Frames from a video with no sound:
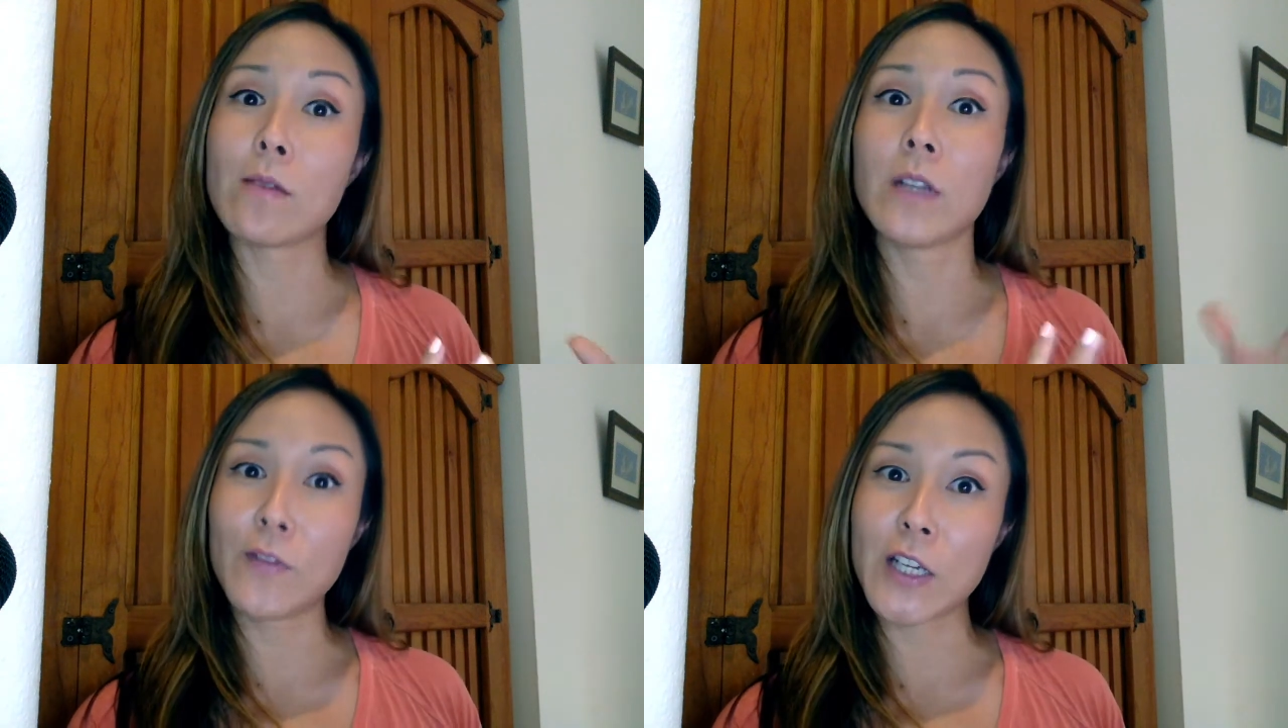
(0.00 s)

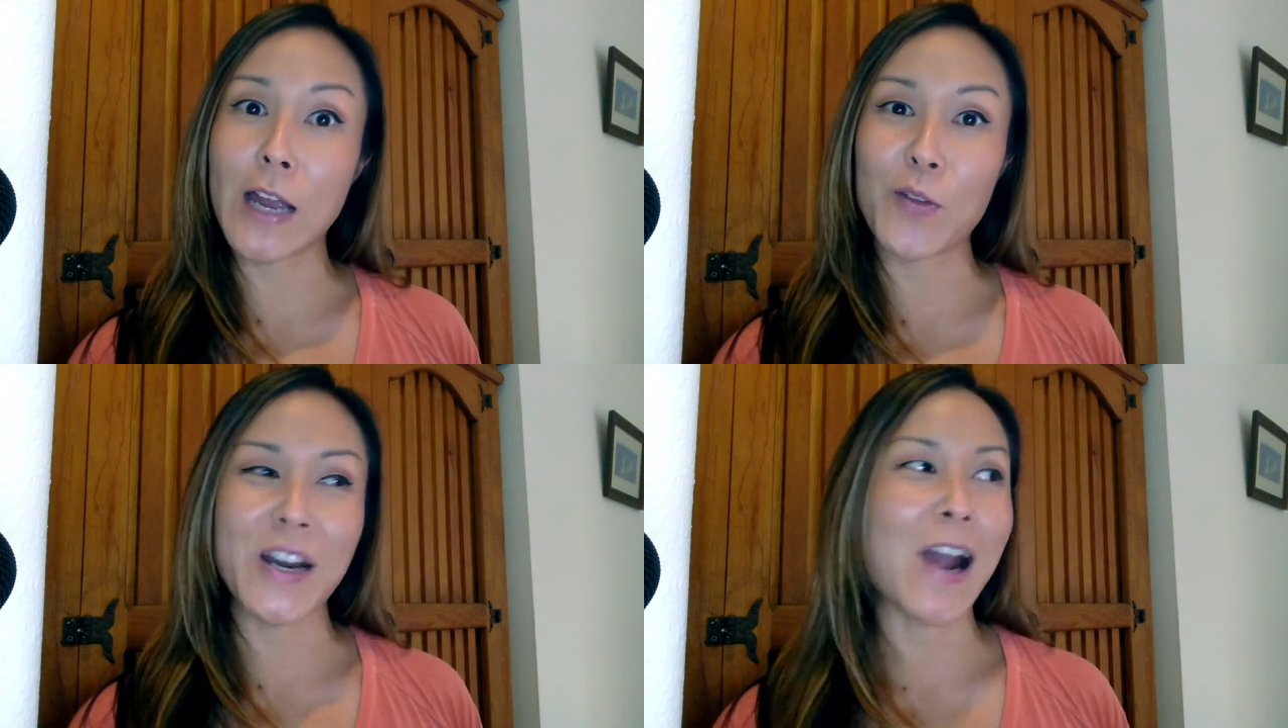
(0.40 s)
live
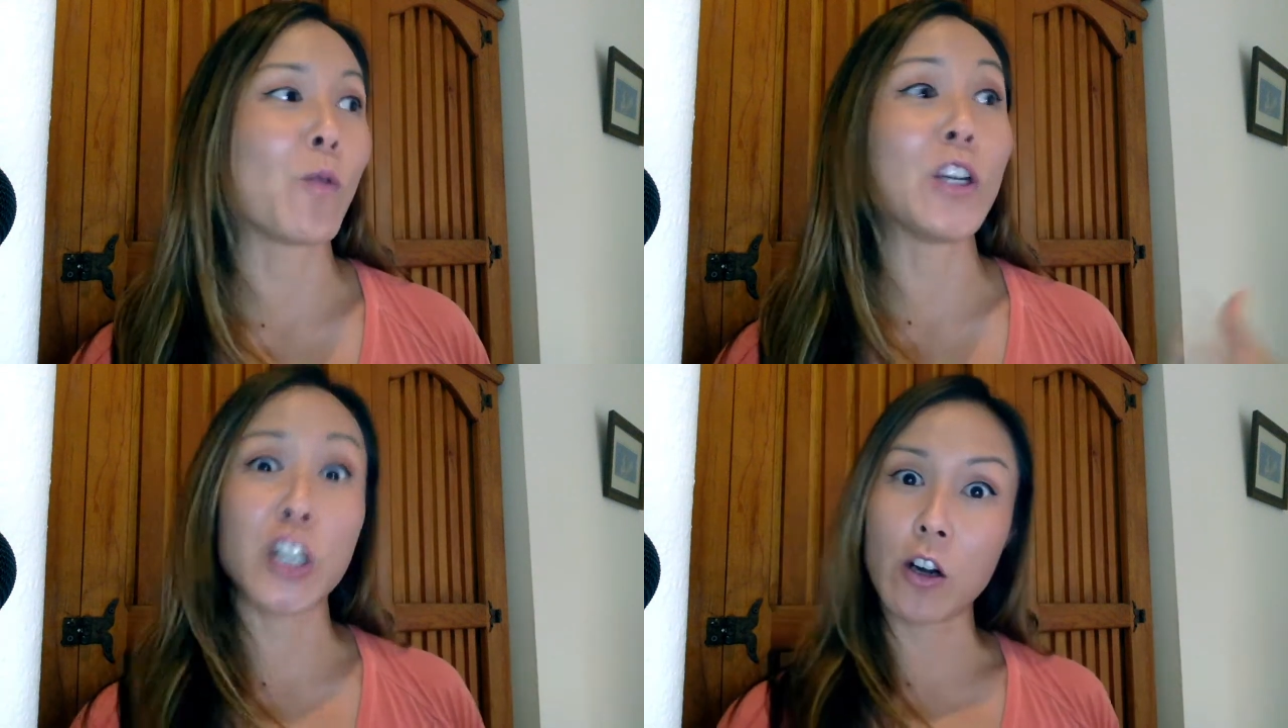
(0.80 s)
together now,
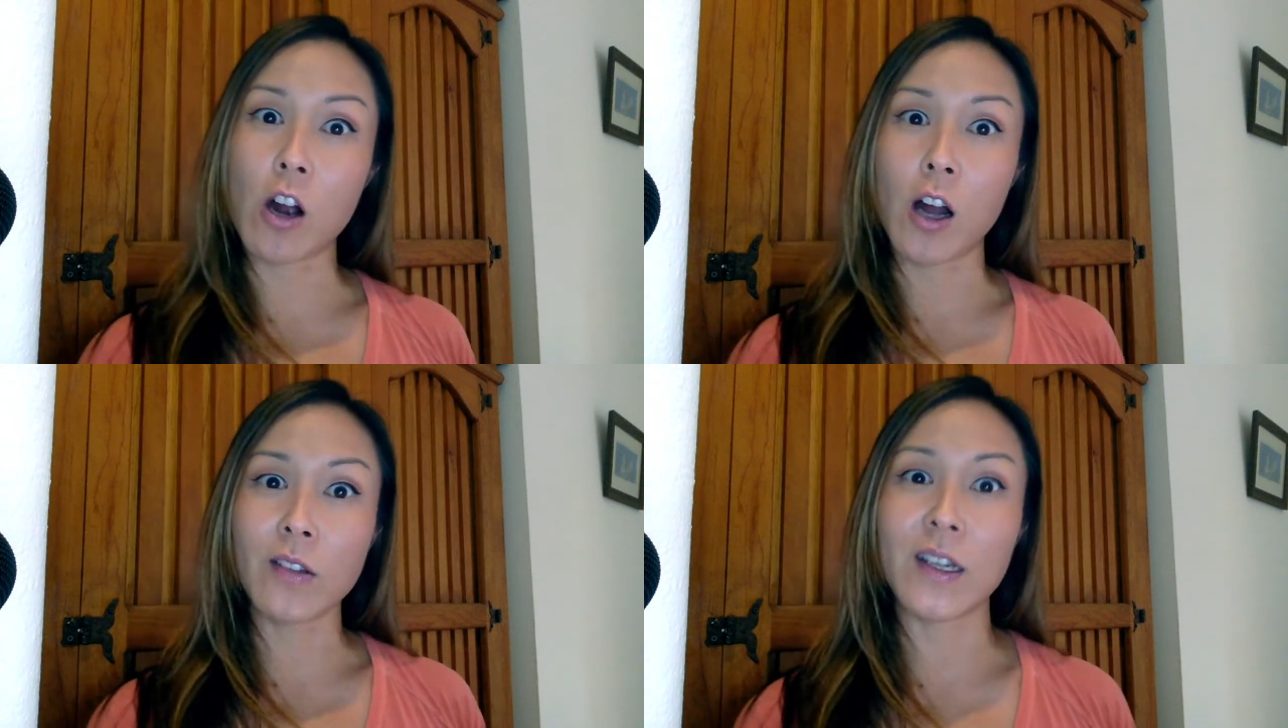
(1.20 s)
we share
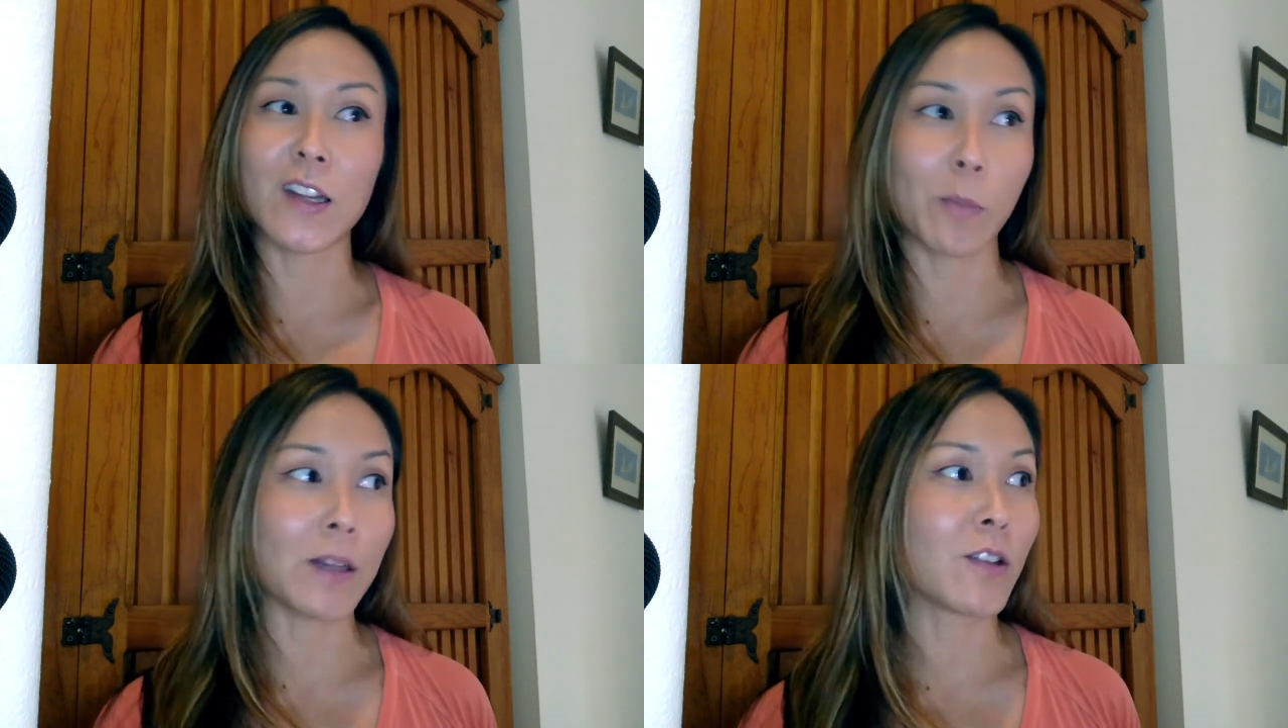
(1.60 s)
costs and
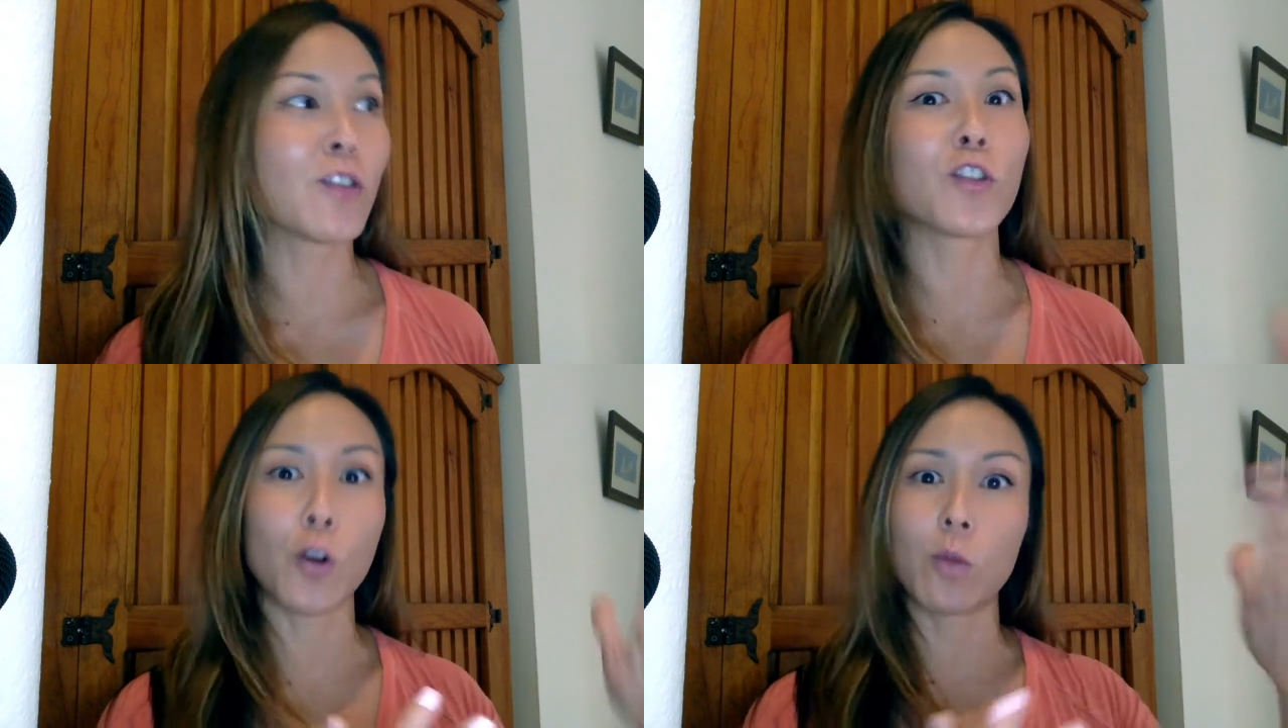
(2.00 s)

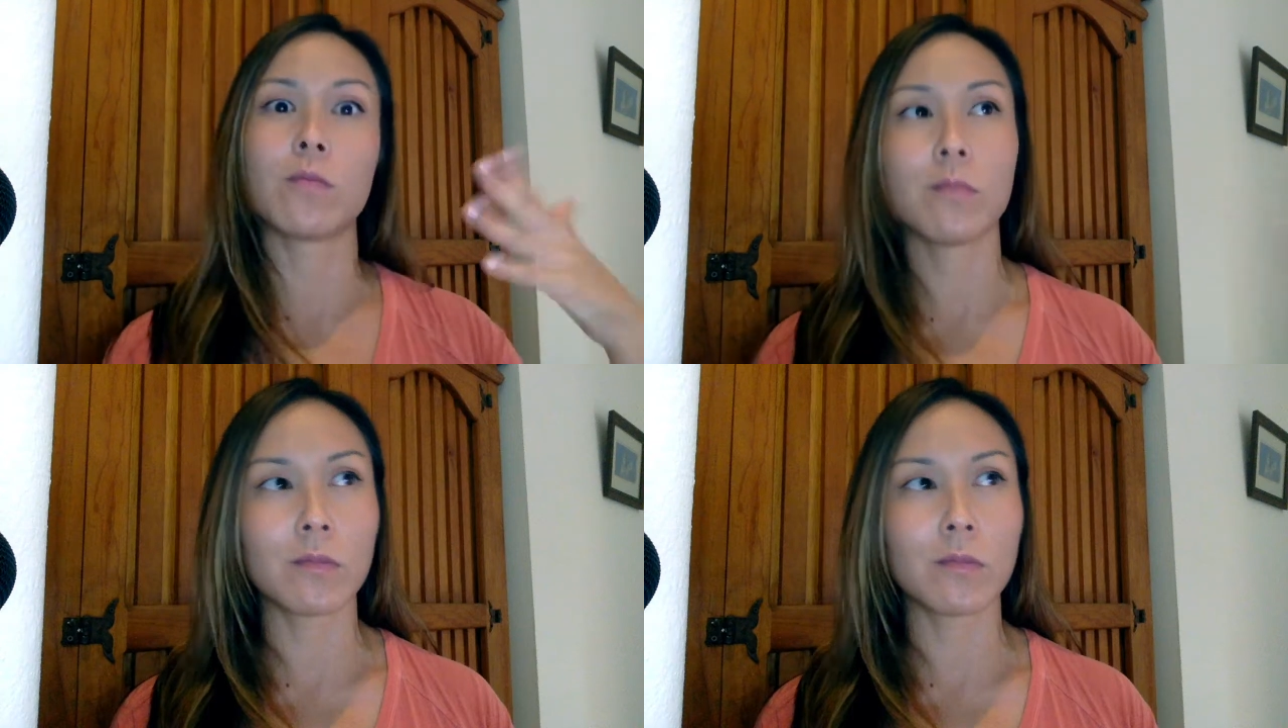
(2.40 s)
expenses, so